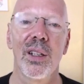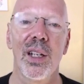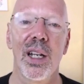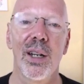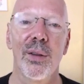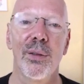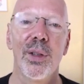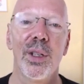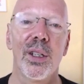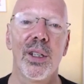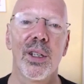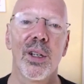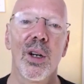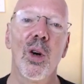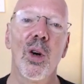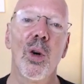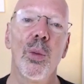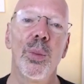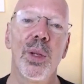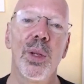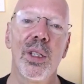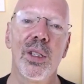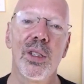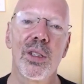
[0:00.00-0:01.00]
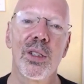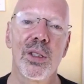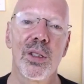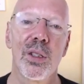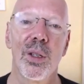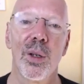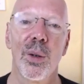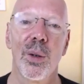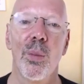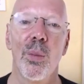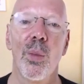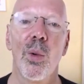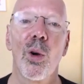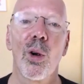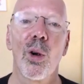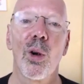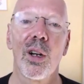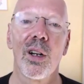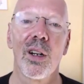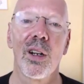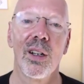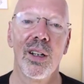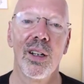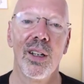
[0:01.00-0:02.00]
Everything opens
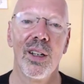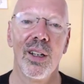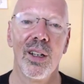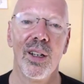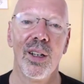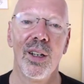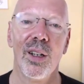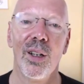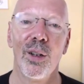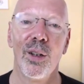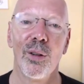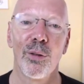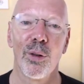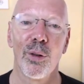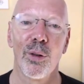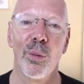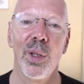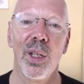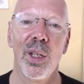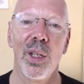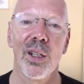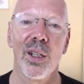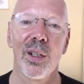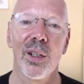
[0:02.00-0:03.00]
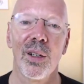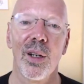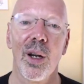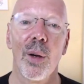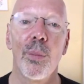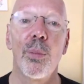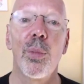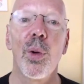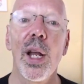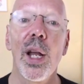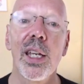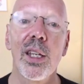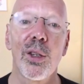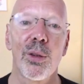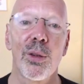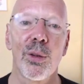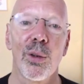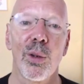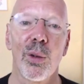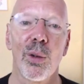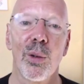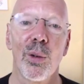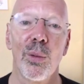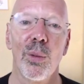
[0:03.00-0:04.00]
more from here. A
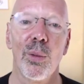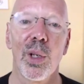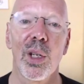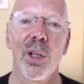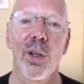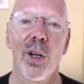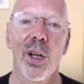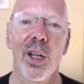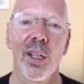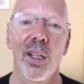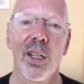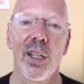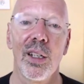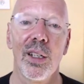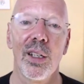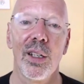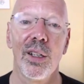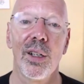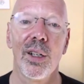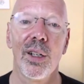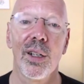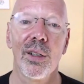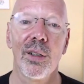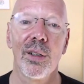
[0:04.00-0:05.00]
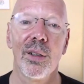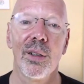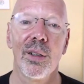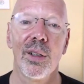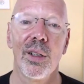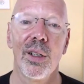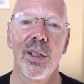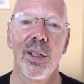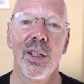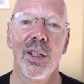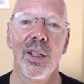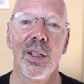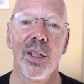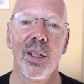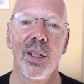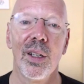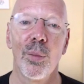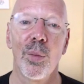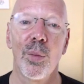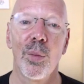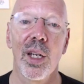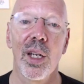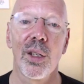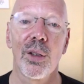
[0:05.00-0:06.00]
breakthrough, we call it, you know,
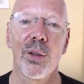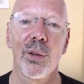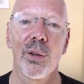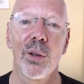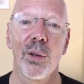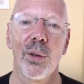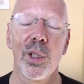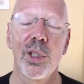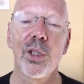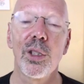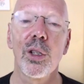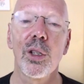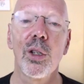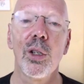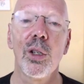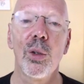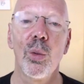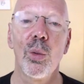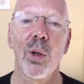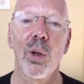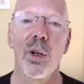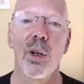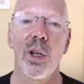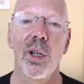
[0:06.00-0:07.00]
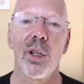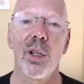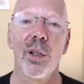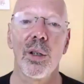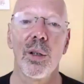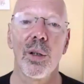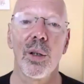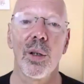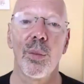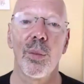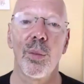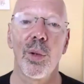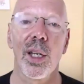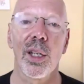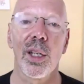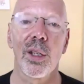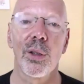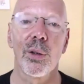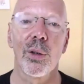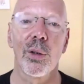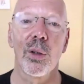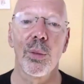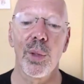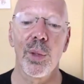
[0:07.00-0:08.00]
breakthrough. It's a good word, a
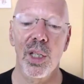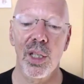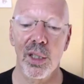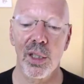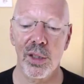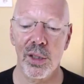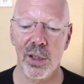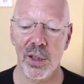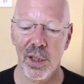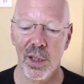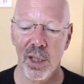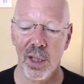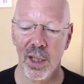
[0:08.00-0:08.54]
breakthrough, because